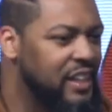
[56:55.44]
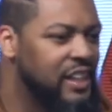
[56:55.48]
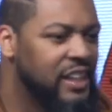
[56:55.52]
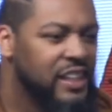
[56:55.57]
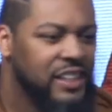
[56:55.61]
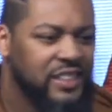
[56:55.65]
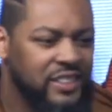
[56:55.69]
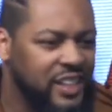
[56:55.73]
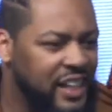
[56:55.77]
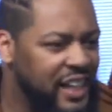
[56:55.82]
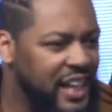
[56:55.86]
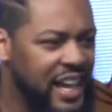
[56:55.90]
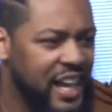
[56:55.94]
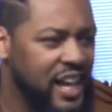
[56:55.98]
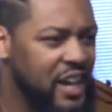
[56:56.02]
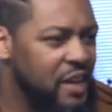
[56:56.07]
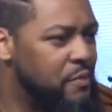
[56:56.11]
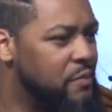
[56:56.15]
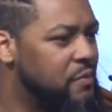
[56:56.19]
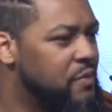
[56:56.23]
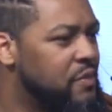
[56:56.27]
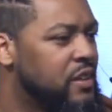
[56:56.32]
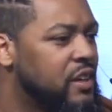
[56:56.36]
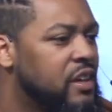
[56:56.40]
to him
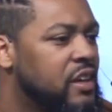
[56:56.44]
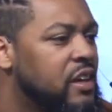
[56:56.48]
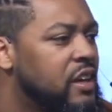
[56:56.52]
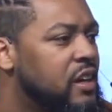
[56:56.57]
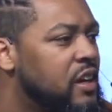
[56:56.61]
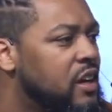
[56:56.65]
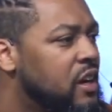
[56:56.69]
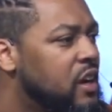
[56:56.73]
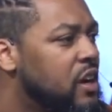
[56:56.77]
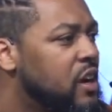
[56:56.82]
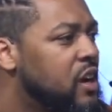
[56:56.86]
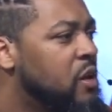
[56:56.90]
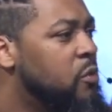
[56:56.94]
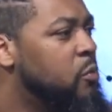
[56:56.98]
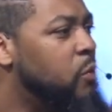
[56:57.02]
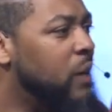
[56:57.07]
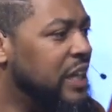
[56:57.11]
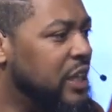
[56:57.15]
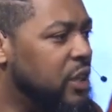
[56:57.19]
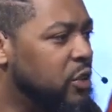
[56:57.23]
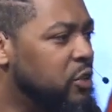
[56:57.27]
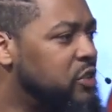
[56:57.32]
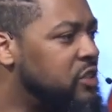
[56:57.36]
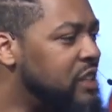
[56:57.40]
when
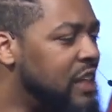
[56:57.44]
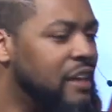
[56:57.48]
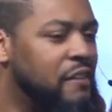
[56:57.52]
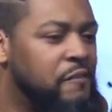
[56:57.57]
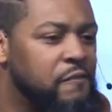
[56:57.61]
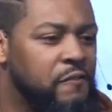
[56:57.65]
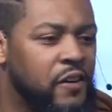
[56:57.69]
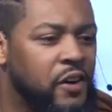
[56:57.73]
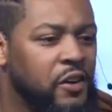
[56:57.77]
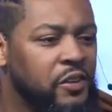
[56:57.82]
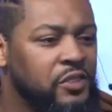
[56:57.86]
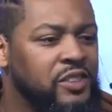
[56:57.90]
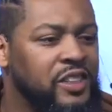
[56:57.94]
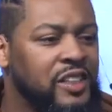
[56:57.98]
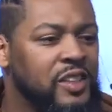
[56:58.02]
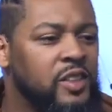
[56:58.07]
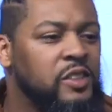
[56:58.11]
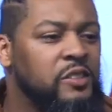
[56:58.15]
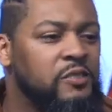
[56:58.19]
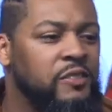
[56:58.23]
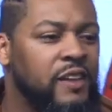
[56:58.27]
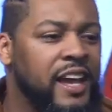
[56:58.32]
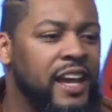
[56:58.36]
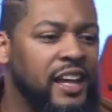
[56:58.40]
you seek first his
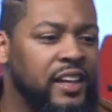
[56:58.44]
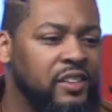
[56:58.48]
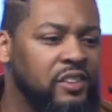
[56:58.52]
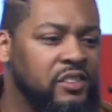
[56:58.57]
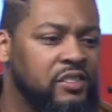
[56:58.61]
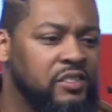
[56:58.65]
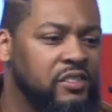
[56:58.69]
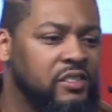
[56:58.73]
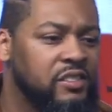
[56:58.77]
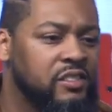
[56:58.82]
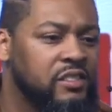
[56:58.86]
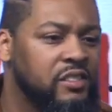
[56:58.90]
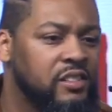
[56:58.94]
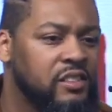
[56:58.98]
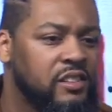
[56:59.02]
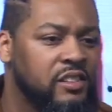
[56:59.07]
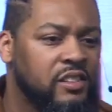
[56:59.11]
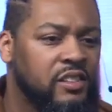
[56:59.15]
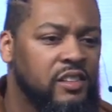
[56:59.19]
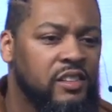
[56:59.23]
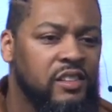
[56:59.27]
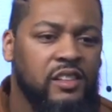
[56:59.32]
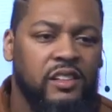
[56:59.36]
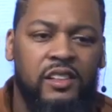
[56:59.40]
face.
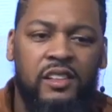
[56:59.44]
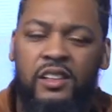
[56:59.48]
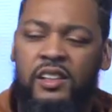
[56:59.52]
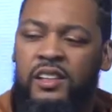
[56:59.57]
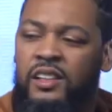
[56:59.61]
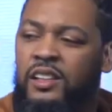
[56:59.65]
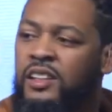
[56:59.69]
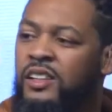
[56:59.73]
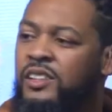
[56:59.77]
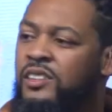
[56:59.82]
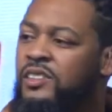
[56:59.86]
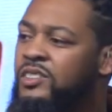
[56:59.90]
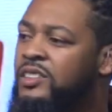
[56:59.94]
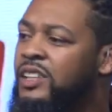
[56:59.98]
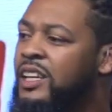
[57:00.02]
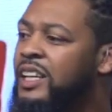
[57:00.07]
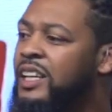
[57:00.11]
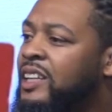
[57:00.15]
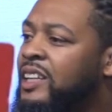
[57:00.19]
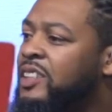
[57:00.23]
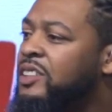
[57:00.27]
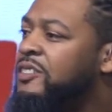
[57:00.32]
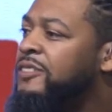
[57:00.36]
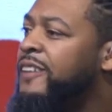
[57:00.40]
Seek
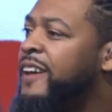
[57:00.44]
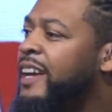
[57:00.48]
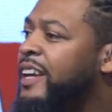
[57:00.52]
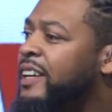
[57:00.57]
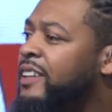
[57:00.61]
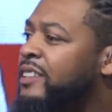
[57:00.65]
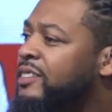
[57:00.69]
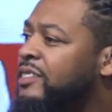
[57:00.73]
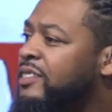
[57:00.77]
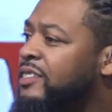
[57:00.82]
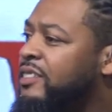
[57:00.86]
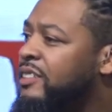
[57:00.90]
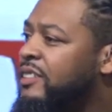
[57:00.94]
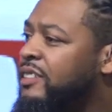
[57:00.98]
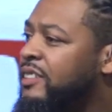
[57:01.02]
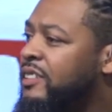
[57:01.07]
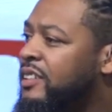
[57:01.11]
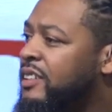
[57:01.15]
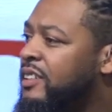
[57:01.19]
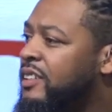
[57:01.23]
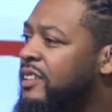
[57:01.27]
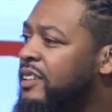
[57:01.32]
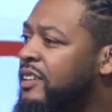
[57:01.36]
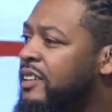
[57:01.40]
face,
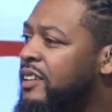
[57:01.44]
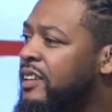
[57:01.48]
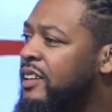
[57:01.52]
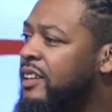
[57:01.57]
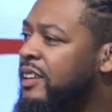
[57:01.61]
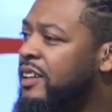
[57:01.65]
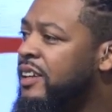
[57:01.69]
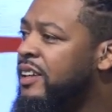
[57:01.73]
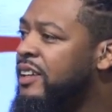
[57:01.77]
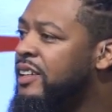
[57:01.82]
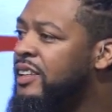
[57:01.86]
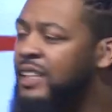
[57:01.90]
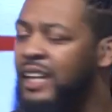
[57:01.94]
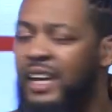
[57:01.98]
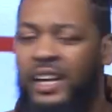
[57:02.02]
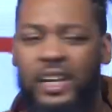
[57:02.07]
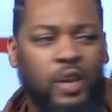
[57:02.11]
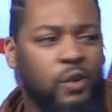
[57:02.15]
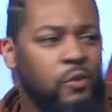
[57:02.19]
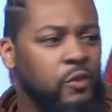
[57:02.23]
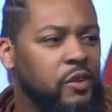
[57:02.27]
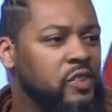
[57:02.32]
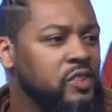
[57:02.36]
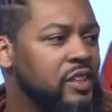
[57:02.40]
then you'll
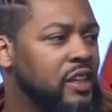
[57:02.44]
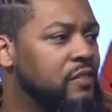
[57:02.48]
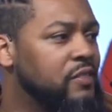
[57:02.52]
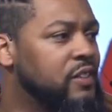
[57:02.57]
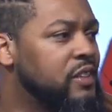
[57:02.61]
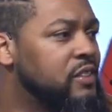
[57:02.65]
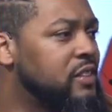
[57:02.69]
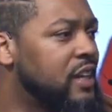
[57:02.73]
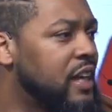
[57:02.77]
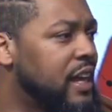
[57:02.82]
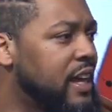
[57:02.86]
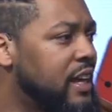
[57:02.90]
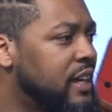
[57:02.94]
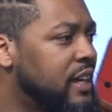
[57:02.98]
receive his hand.